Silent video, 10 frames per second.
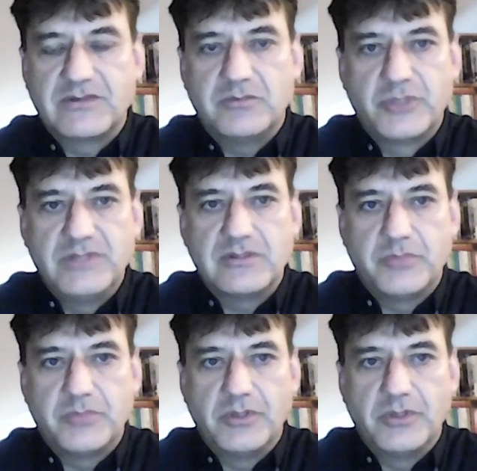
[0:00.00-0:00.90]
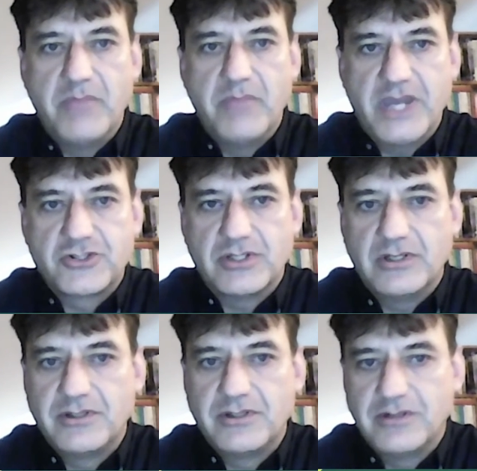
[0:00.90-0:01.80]
in principle
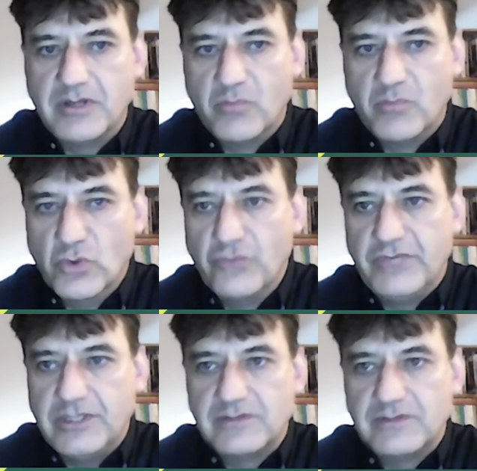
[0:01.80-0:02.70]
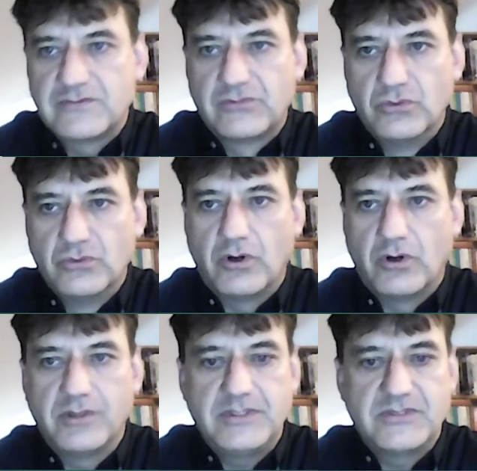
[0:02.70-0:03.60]
measure a movie through
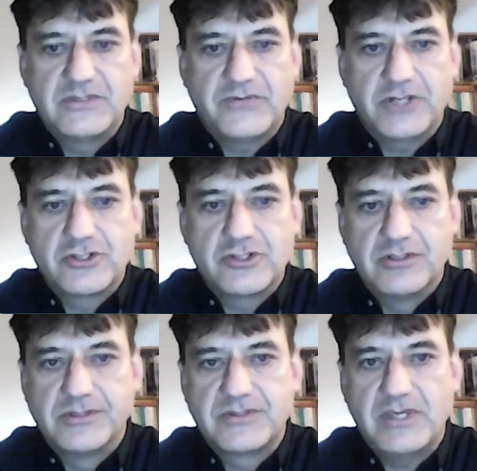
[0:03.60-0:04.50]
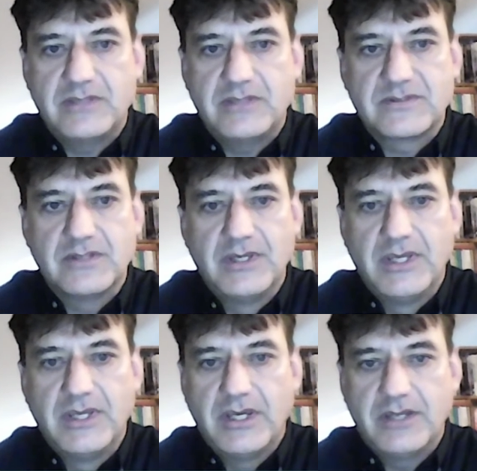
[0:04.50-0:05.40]
all these functional states.
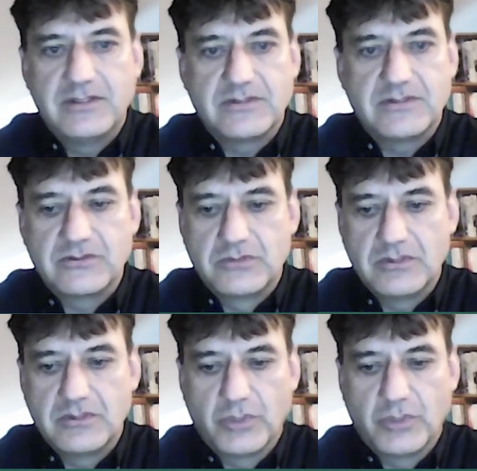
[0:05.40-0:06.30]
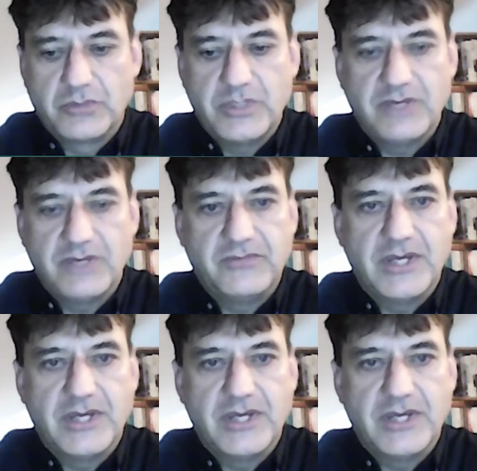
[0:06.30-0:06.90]
And this is what we have